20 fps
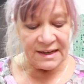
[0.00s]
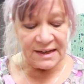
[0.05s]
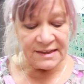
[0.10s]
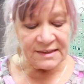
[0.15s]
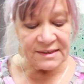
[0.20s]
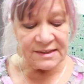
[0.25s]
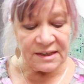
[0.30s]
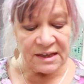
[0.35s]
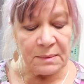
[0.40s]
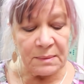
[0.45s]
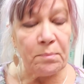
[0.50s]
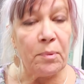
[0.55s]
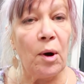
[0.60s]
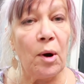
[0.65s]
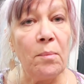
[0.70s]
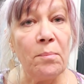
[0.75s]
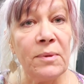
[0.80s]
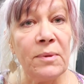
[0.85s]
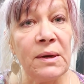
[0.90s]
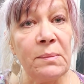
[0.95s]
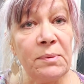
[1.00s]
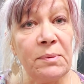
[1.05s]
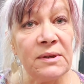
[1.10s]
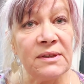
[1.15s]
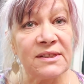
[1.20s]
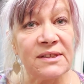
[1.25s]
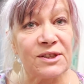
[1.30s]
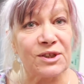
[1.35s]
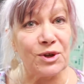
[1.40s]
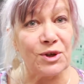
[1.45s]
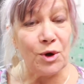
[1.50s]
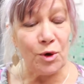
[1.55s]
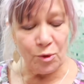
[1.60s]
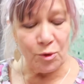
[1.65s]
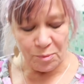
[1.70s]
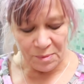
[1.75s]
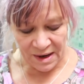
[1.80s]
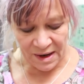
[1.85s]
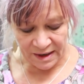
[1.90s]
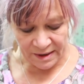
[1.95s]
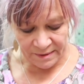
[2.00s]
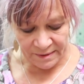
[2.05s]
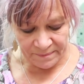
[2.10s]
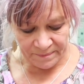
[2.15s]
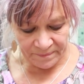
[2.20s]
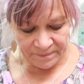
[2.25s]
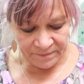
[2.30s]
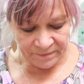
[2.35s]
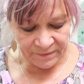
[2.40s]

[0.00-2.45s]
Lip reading: is the Abominable Snowman.